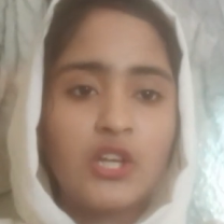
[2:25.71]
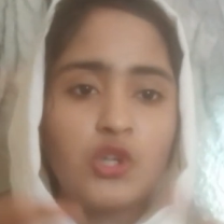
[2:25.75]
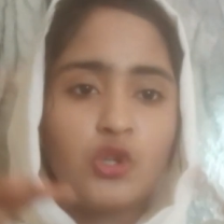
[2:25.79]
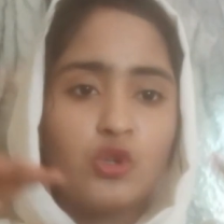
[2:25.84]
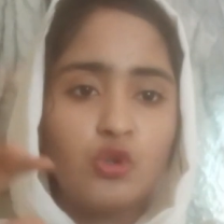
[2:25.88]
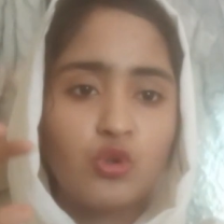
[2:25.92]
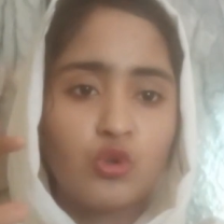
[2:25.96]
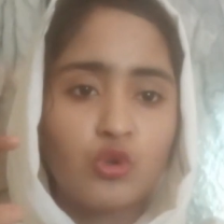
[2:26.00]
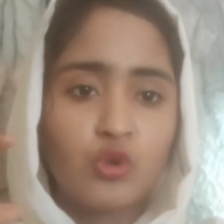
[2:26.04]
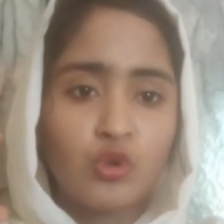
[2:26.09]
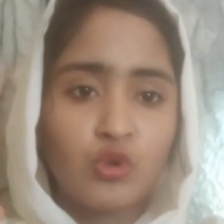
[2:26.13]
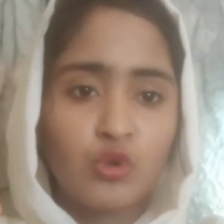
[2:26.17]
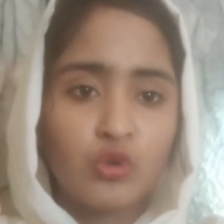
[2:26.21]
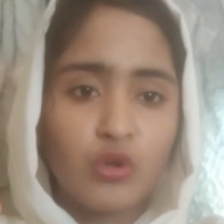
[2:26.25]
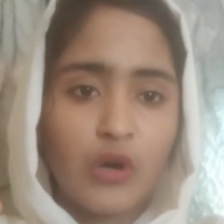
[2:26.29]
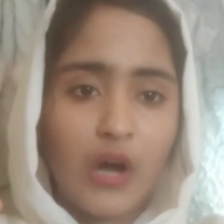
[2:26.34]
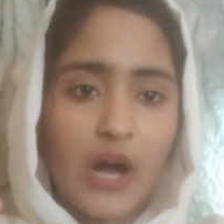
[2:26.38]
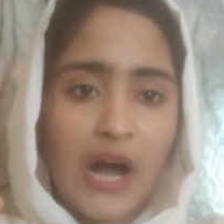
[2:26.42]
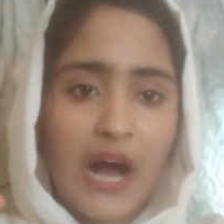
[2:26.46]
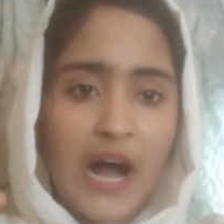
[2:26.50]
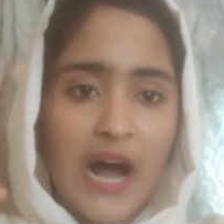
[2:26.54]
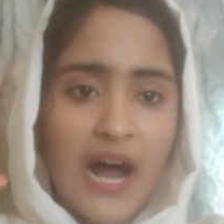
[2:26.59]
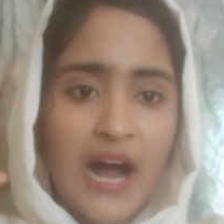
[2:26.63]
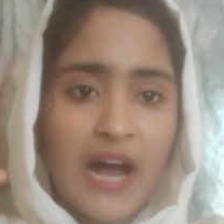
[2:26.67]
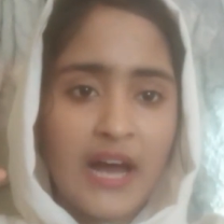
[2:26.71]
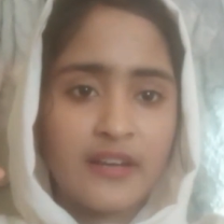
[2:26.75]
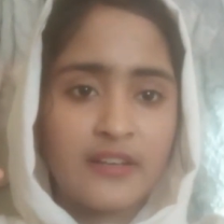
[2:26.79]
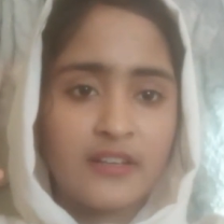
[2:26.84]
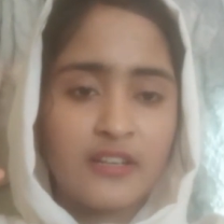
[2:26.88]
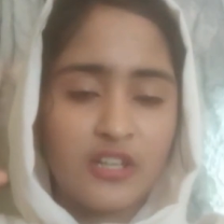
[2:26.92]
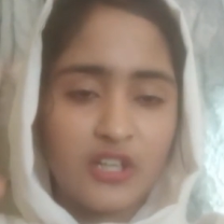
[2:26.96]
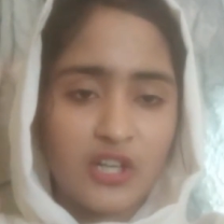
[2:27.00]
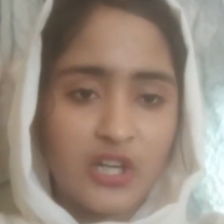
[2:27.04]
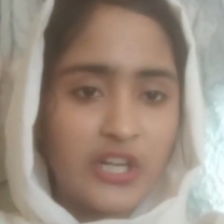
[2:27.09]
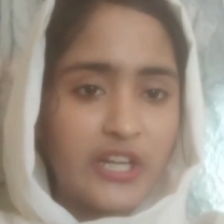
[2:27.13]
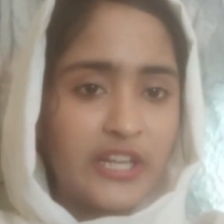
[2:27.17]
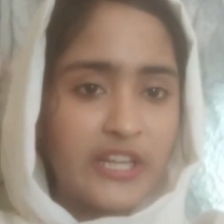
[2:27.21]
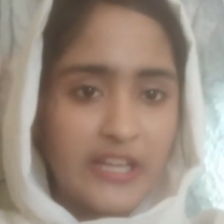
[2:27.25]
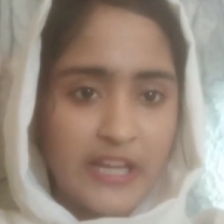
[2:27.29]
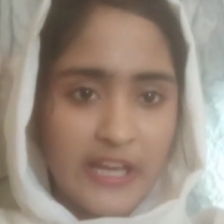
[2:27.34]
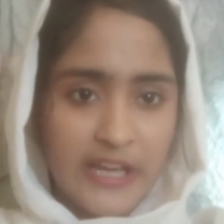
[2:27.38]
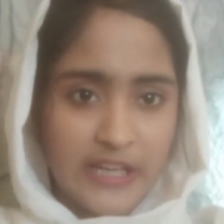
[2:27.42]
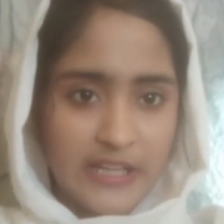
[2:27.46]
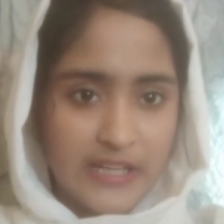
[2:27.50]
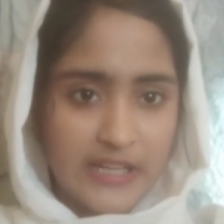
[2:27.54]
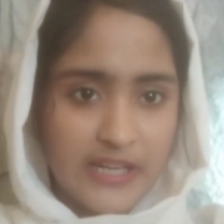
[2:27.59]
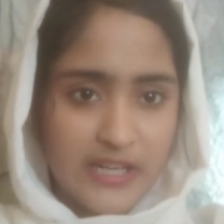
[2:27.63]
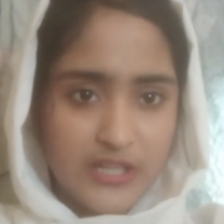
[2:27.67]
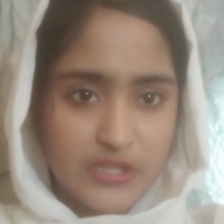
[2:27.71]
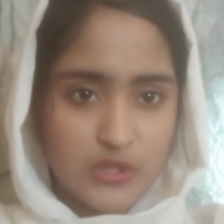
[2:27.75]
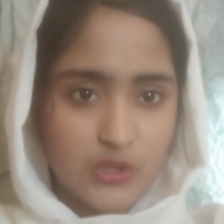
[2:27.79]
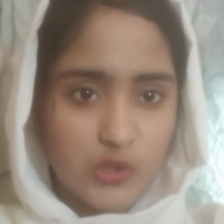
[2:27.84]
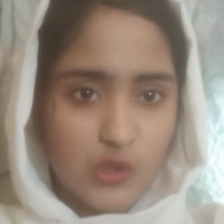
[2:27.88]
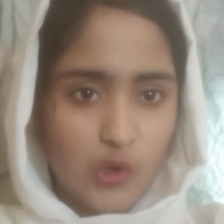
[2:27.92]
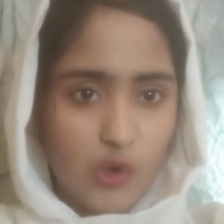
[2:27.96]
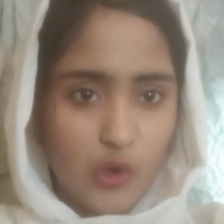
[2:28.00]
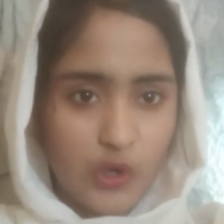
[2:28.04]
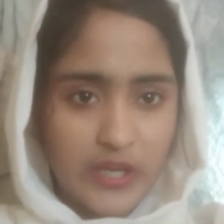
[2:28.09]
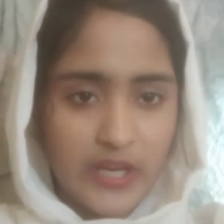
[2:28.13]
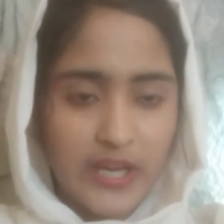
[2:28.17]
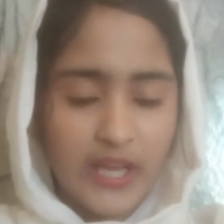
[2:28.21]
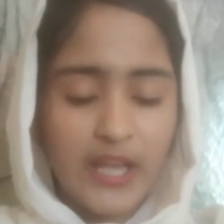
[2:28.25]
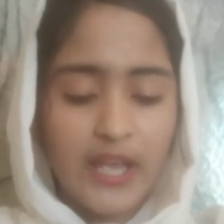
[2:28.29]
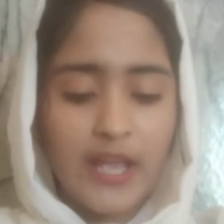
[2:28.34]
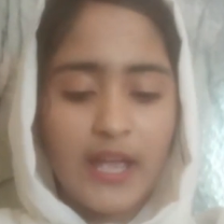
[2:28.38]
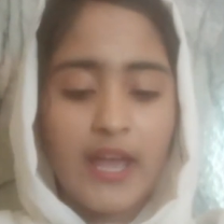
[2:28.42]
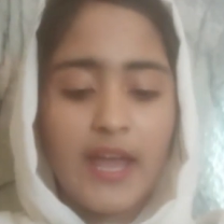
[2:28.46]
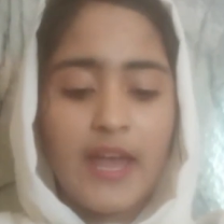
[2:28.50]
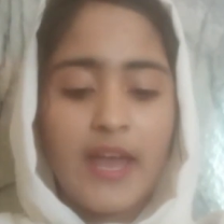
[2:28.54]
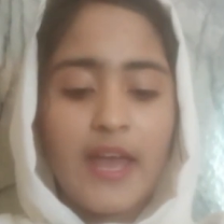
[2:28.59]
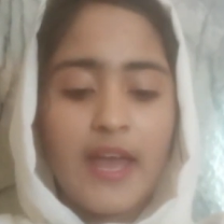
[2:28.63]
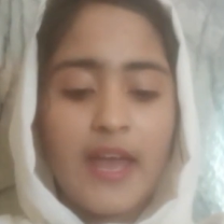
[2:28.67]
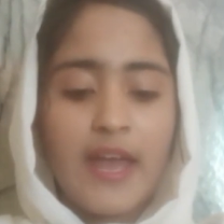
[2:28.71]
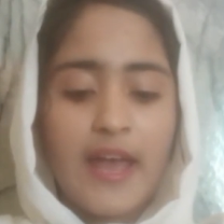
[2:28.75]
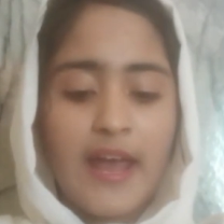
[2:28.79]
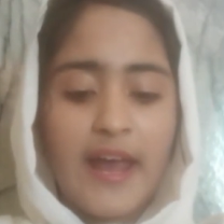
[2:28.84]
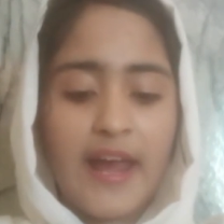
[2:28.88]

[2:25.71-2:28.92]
you are learning English, okay,